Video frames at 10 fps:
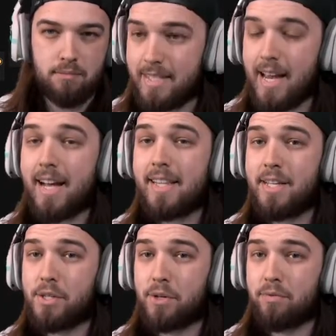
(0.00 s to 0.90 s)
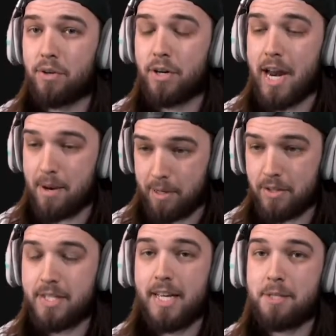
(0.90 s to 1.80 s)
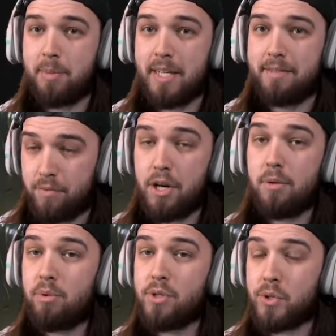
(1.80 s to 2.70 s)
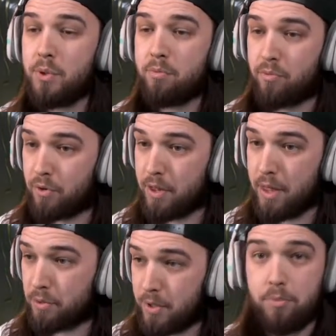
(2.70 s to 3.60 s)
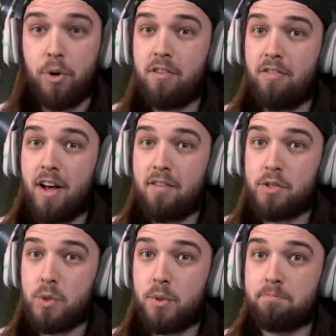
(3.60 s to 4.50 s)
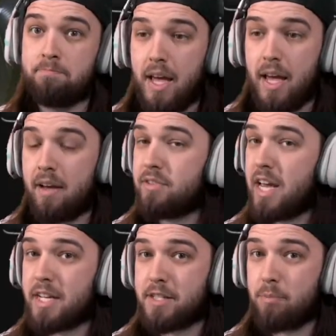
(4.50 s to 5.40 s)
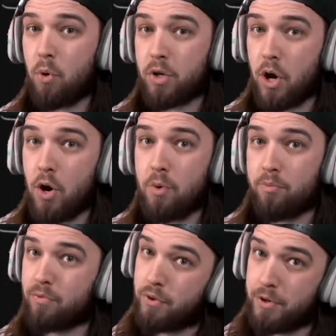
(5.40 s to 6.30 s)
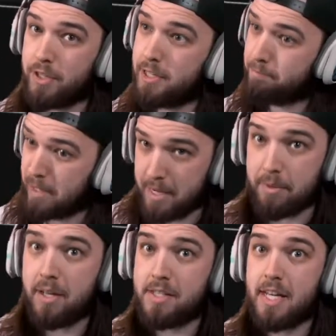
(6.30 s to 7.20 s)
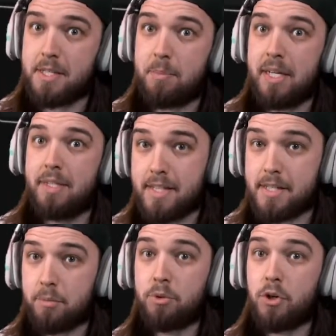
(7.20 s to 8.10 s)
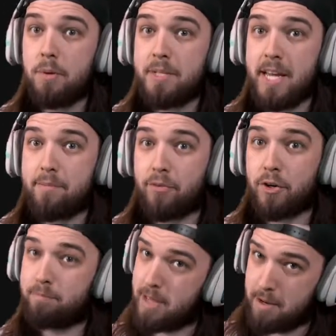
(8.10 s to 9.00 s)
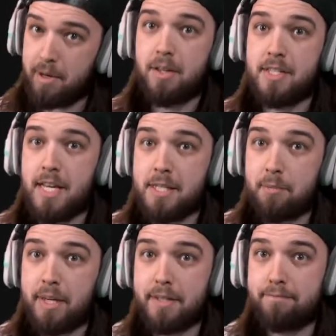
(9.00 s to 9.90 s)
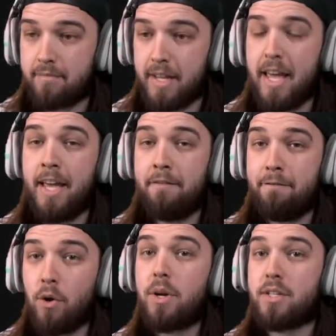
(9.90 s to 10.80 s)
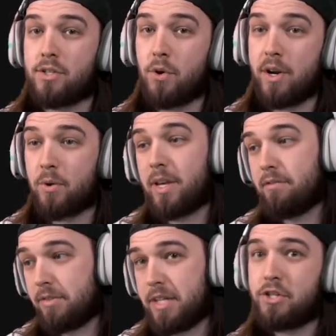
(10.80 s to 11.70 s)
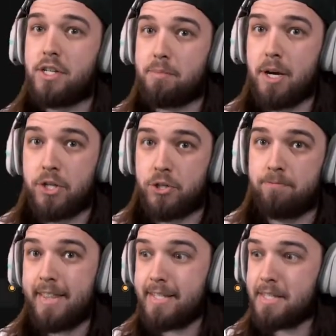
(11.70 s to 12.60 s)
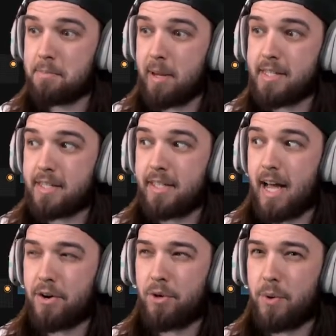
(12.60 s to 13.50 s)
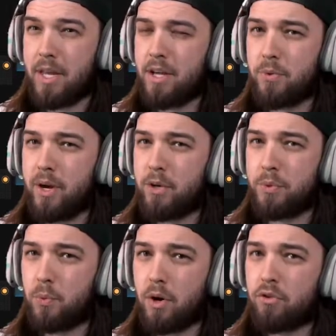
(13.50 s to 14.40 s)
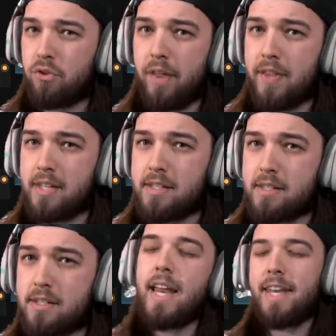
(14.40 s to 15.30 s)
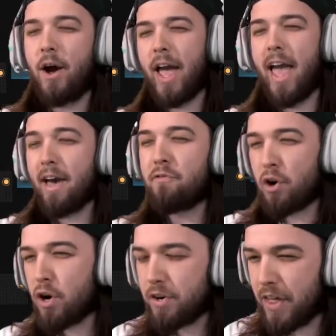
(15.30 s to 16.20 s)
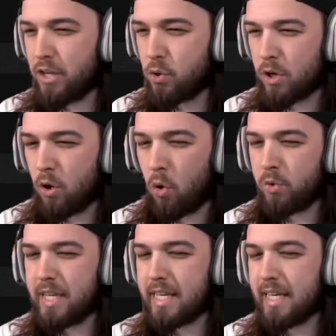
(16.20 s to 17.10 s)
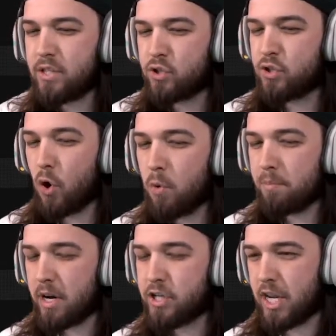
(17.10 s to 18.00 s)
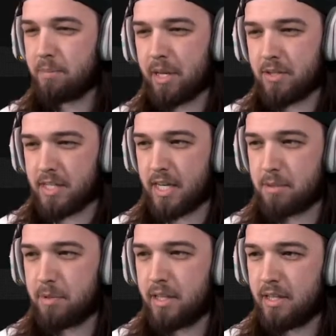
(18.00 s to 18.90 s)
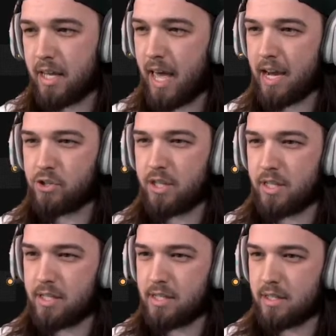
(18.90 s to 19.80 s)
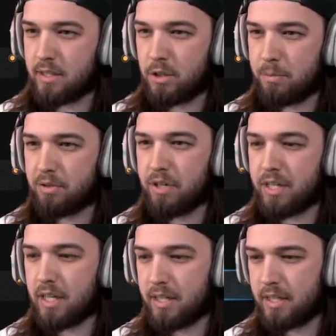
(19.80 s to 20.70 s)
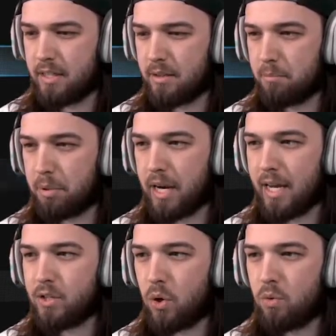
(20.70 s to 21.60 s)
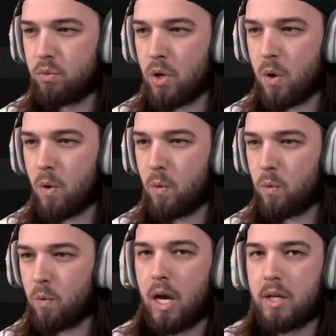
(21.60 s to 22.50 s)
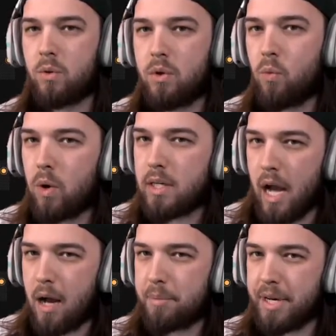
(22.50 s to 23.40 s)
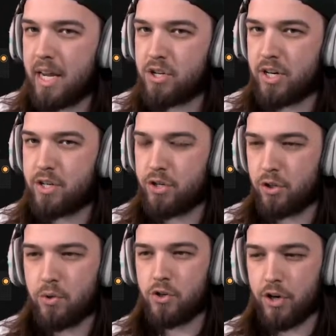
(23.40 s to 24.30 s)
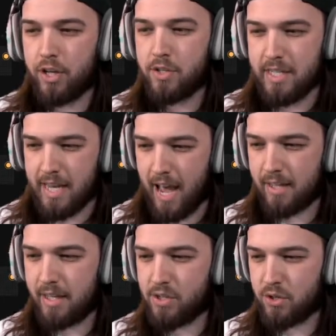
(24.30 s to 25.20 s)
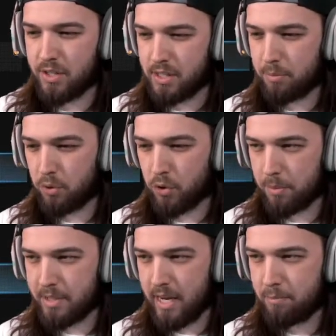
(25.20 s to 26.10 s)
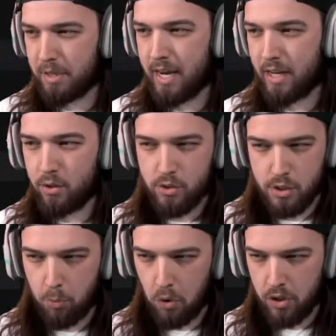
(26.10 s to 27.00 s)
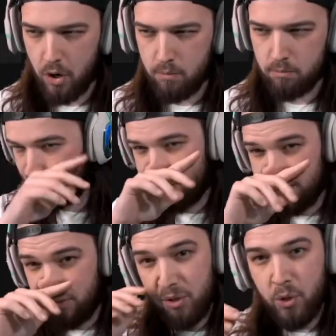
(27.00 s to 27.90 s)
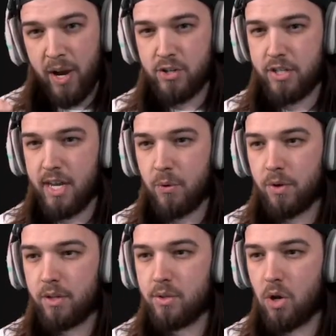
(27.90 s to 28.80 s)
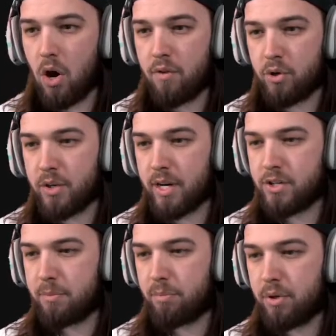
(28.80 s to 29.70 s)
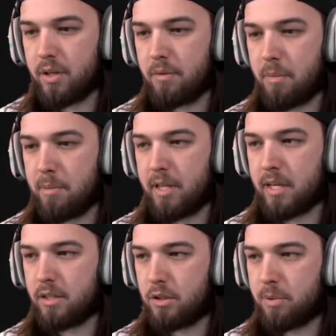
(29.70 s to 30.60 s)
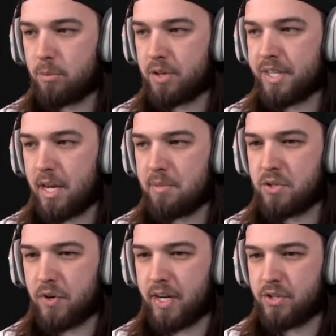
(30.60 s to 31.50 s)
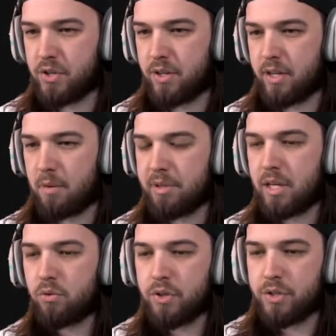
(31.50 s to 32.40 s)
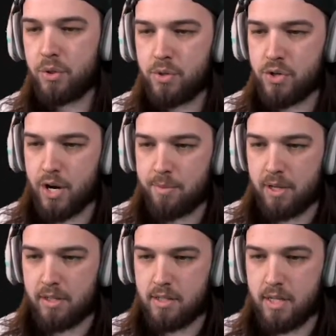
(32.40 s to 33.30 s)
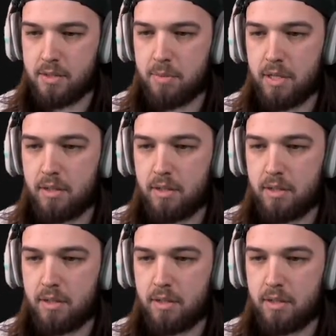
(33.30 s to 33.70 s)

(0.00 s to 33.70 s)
Tac laser for aim down sight speed, variable zoom for that 3.5 zoom, F-Tac sport comb for the aim down sight speed, stippled grip tape for aim down sight speed, and focus so I don't get flinched as much. This is basically, I don't know any other way you would want to run this. Now I have heard that you can only get so much aim down sight speed that actually this is a little bit redundant, but I don't know I don't know what combination I should use. Should I use the Tac laser and the stippled grip tape but not use the sport comb? Because if you do actually take one of those off, you can actually put maybe like a little bit more damage range on there, but that'll reduce your aim down sight speed.